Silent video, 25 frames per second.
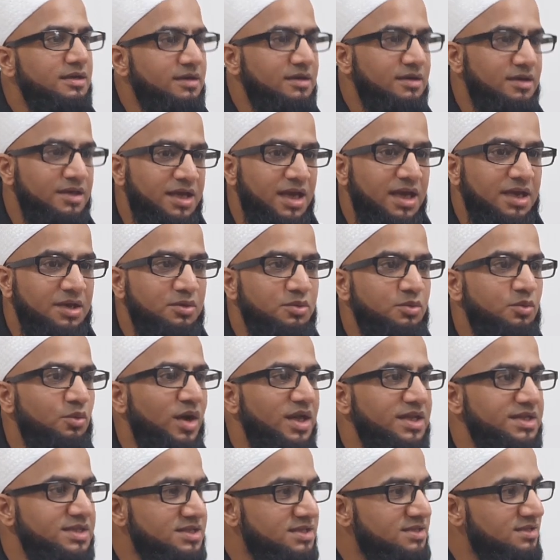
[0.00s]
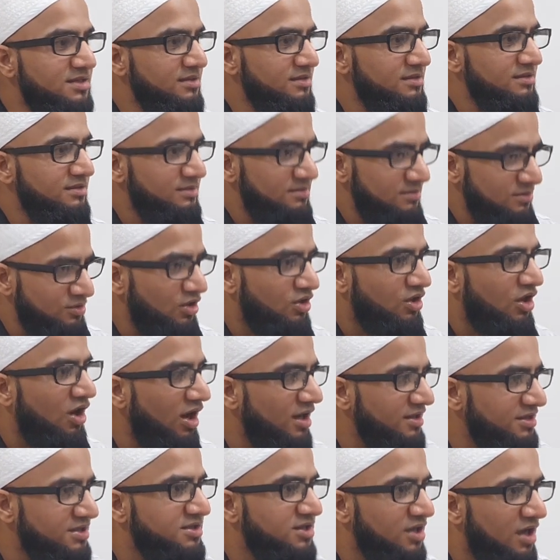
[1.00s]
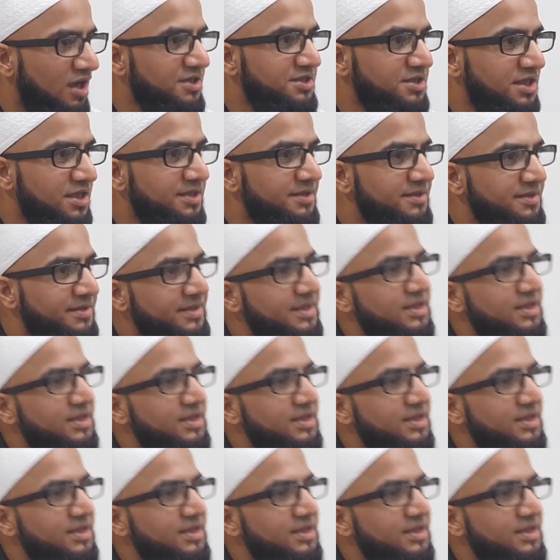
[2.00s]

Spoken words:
Okay, once your car started,